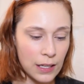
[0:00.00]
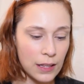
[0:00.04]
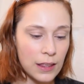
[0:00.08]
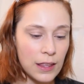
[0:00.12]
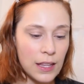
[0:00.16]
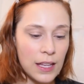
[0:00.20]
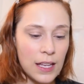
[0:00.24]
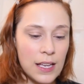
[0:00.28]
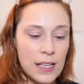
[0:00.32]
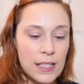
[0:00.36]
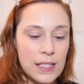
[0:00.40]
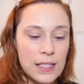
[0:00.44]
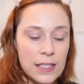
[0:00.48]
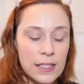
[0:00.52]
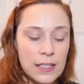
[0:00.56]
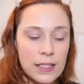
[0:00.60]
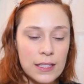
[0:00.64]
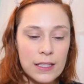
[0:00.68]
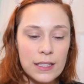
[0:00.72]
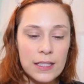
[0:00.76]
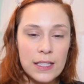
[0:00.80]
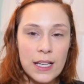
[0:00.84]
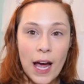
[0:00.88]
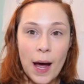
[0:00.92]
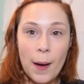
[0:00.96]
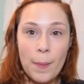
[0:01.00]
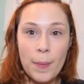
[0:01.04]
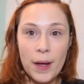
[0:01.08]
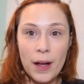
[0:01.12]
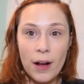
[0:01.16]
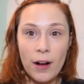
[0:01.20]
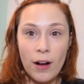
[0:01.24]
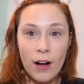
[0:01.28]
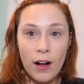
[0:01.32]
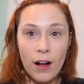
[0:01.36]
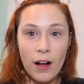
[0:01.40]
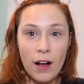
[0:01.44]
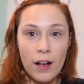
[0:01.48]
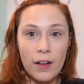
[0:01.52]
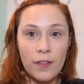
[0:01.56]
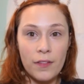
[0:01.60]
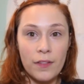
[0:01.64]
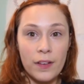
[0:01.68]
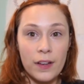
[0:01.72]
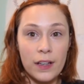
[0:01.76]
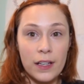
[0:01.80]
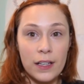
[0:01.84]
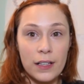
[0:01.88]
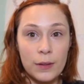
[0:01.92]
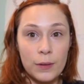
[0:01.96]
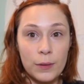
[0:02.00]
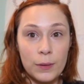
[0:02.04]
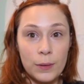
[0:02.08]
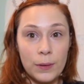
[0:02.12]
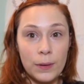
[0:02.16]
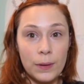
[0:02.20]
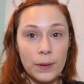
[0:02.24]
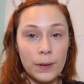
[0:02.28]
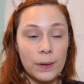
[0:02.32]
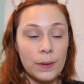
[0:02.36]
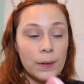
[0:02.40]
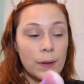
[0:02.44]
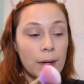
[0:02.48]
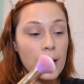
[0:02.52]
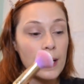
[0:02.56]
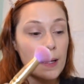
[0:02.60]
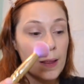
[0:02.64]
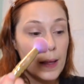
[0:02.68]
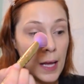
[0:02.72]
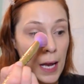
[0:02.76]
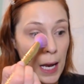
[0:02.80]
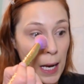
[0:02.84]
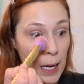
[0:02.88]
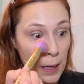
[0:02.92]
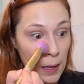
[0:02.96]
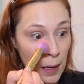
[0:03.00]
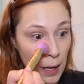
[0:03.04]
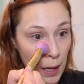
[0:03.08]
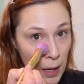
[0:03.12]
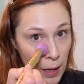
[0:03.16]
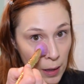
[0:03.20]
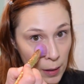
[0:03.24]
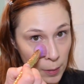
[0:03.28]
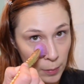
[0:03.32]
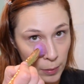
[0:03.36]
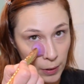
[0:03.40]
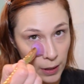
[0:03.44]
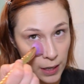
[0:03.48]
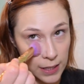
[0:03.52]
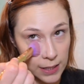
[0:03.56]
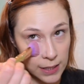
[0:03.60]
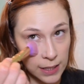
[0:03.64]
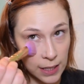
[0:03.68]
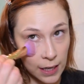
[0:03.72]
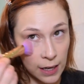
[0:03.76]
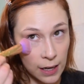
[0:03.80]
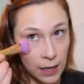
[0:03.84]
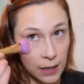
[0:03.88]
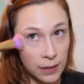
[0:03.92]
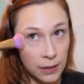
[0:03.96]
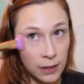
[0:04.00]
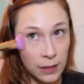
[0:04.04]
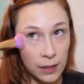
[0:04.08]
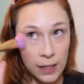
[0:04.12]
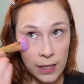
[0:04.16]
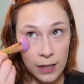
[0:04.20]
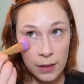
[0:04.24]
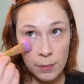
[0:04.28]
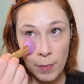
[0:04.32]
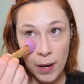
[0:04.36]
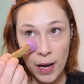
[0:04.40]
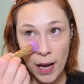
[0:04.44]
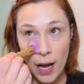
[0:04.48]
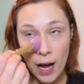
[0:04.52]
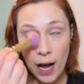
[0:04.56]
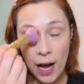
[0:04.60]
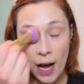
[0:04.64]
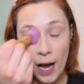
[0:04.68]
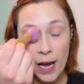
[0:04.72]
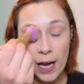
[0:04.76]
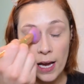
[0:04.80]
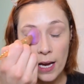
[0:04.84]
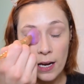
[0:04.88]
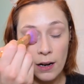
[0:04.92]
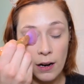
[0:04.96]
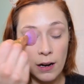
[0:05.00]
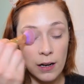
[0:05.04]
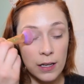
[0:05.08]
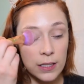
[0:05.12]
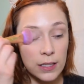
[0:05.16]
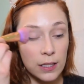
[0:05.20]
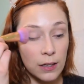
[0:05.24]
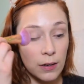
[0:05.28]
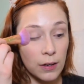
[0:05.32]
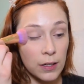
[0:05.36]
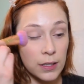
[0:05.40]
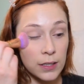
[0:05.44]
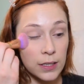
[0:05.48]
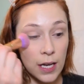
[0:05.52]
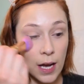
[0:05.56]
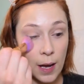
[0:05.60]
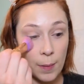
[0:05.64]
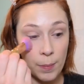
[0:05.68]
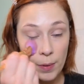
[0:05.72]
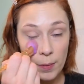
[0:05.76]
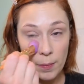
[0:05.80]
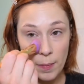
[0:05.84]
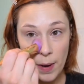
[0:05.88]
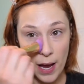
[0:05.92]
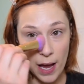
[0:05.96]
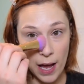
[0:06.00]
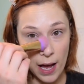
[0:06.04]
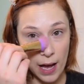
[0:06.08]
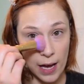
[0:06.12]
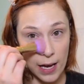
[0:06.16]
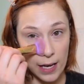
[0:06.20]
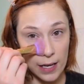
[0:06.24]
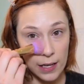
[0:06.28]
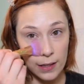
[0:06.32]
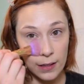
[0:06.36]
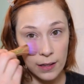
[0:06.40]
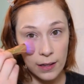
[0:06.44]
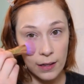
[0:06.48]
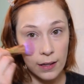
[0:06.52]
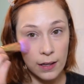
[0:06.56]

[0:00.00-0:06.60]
this tap it off, woo, and then press it underneath my eye and also on top of my eye.